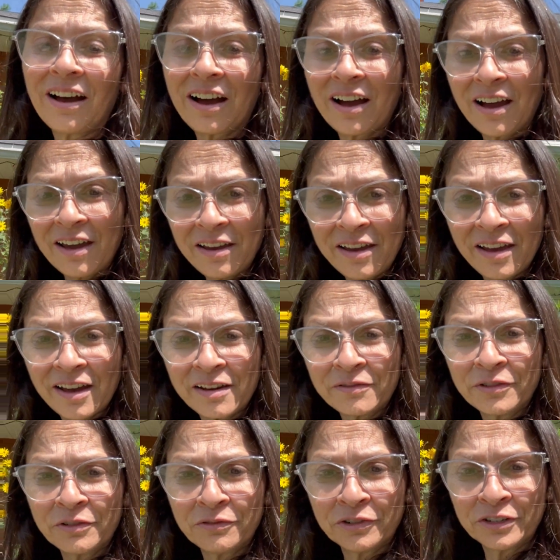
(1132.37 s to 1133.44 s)
I have
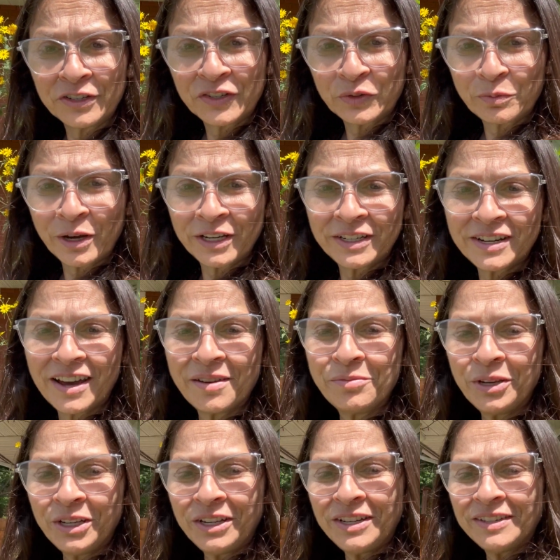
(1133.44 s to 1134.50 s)
reversed my
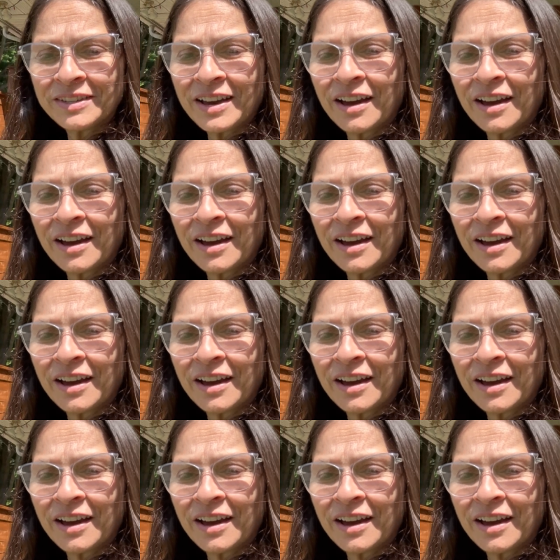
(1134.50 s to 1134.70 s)
diabetes.